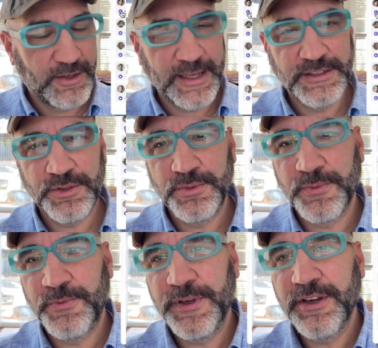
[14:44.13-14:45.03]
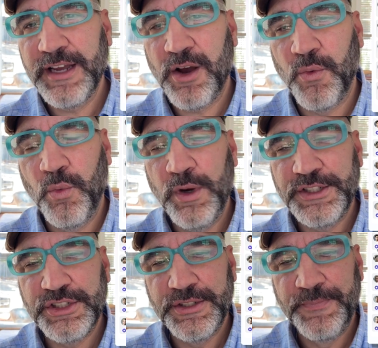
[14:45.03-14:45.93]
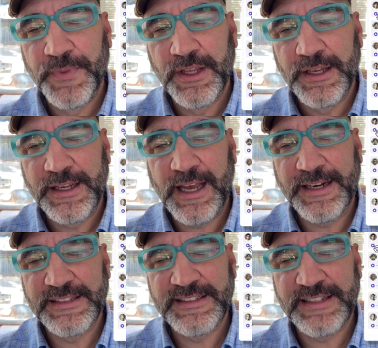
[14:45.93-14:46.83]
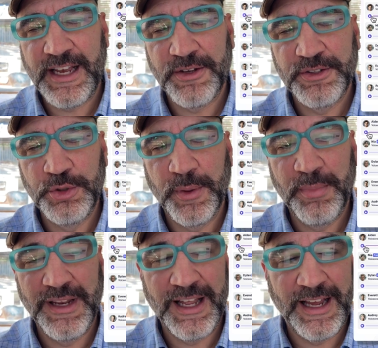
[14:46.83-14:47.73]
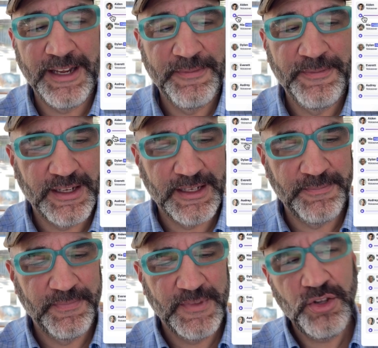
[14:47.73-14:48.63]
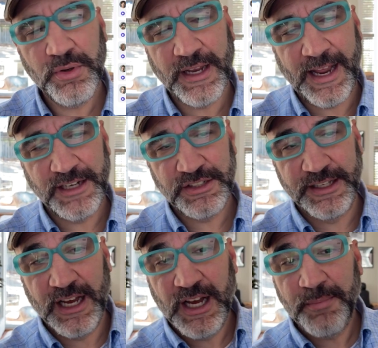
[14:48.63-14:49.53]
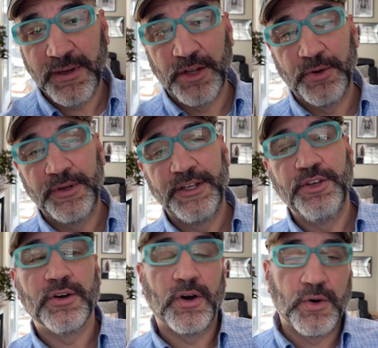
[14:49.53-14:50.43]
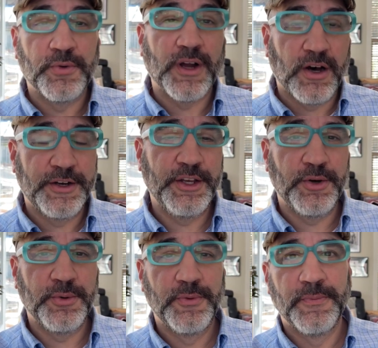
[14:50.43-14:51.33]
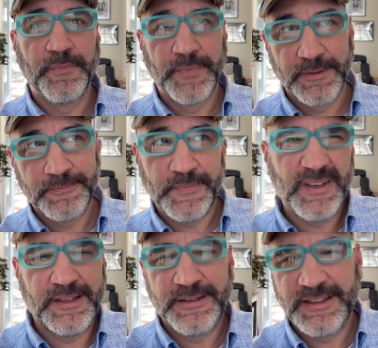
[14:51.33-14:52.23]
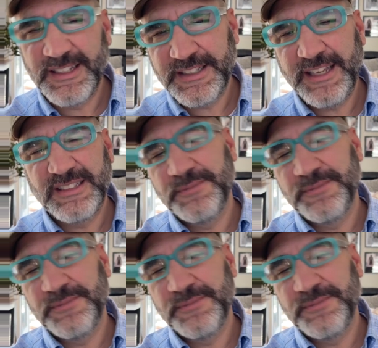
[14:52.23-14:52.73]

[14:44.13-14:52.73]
Okay, so figuring out which kind of sound to apply, you can actually upload your own audio In this case,